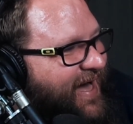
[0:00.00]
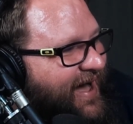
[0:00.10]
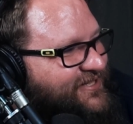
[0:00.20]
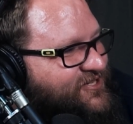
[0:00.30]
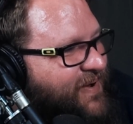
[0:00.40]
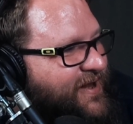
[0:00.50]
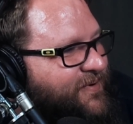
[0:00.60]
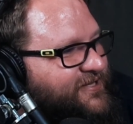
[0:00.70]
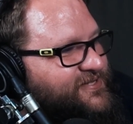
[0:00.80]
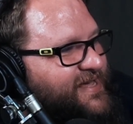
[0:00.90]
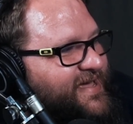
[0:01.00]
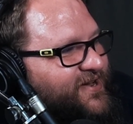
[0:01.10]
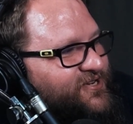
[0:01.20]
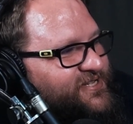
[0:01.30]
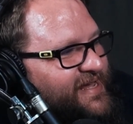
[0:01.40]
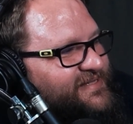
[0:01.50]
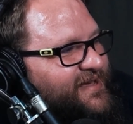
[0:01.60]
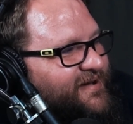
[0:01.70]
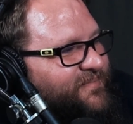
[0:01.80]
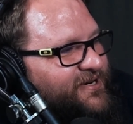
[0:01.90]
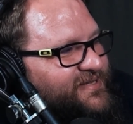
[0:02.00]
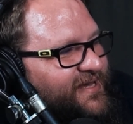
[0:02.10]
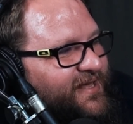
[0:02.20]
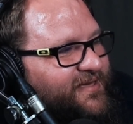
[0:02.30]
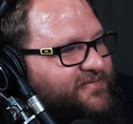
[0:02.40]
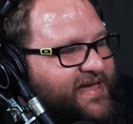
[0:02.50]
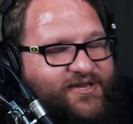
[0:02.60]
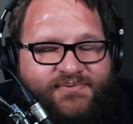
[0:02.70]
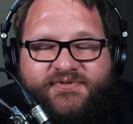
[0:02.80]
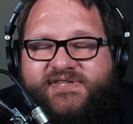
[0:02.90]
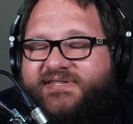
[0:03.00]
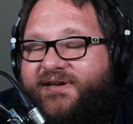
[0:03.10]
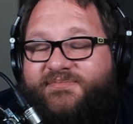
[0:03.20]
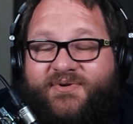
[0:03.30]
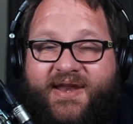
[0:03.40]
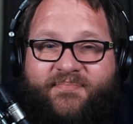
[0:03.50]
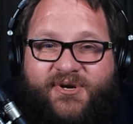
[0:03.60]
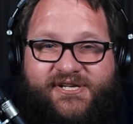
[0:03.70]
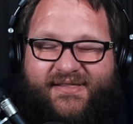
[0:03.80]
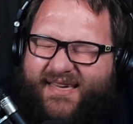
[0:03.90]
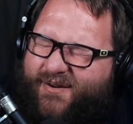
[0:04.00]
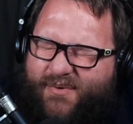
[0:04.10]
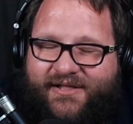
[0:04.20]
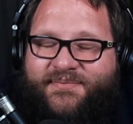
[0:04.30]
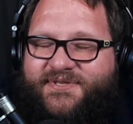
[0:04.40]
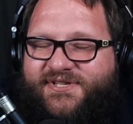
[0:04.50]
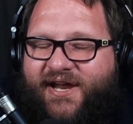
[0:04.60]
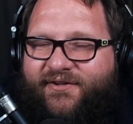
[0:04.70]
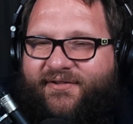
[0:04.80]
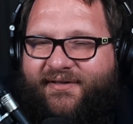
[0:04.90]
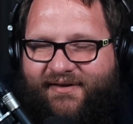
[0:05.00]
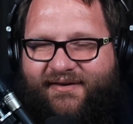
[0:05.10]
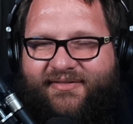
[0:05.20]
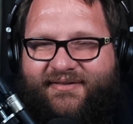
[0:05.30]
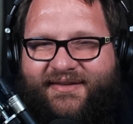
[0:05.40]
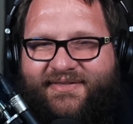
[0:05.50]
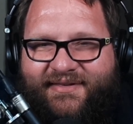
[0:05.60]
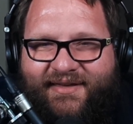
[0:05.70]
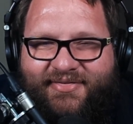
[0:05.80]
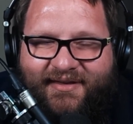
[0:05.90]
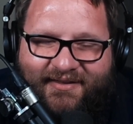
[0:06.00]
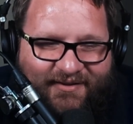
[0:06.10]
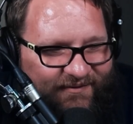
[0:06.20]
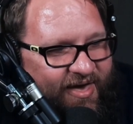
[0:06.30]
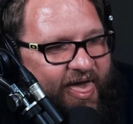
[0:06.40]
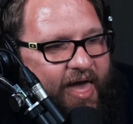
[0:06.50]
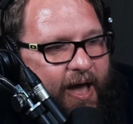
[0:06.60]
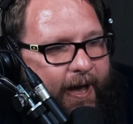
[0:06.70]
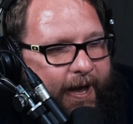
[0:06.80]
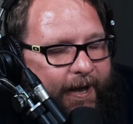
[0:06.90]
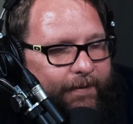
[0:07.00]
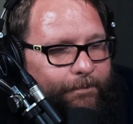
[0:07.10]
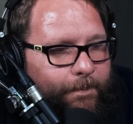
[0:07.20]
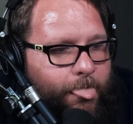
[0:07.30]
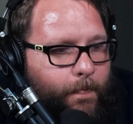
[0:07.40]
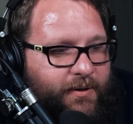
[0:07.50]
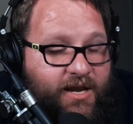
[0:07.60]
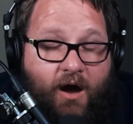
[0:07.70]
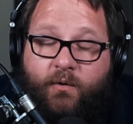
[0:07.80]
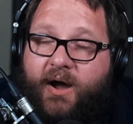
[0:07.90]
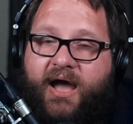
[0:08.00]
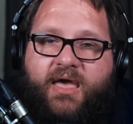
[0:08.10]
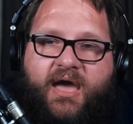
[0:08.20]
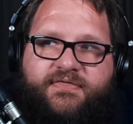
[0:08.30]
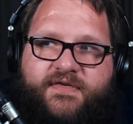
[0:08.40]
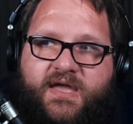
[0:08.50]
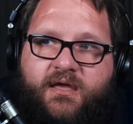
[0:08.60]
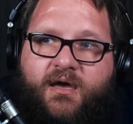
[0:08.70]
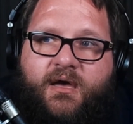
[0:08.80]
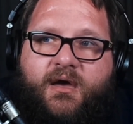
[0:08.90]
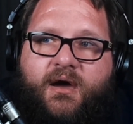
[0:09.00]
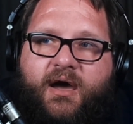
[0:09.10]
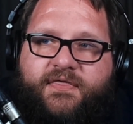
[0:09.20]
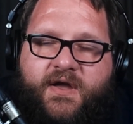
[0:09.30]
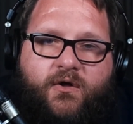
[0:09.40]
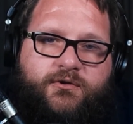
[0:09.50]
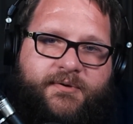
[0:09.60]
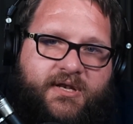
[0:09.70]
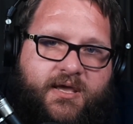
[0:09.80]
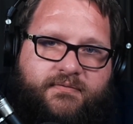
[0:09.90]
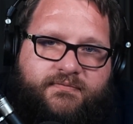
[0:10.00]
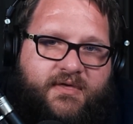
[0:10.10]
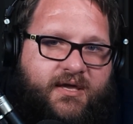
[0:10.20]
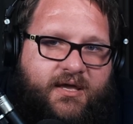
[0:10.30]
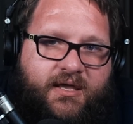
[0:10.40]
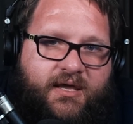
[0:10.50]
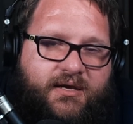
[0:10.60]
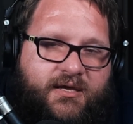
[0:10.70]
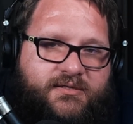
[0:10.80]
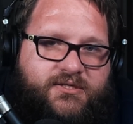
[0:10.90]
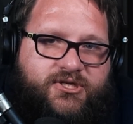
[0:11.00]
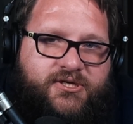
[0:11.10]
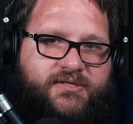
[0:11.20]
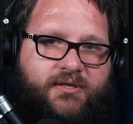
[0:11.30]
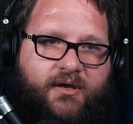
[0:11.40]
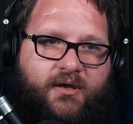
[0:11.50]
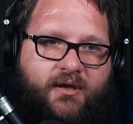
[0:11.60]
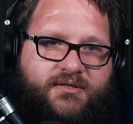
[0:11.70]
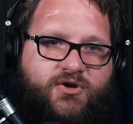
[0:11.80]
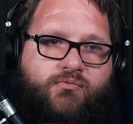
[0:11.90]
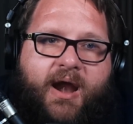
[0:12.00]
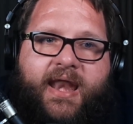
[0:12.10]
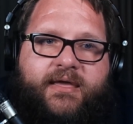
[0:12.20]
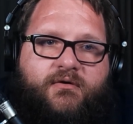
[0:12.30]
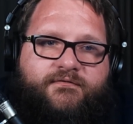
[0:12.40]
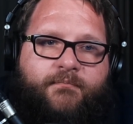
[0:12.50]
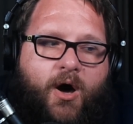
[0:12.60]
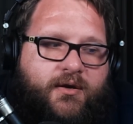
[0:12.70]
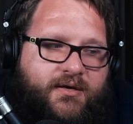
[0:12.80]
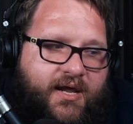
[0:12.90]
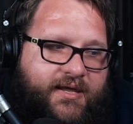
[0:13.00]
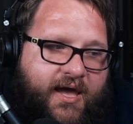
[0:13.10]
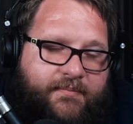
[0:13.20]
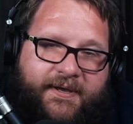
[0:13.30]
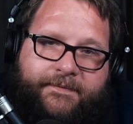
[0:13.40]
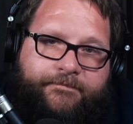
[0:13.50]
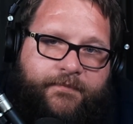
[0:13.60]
I just quickly wanted to say here, Jessica Martini, thank you for the subs. Really appreciate that. Welcome to the channel. Thank you. But no, I think ultimately it is just, it's a relic of modern day gaming.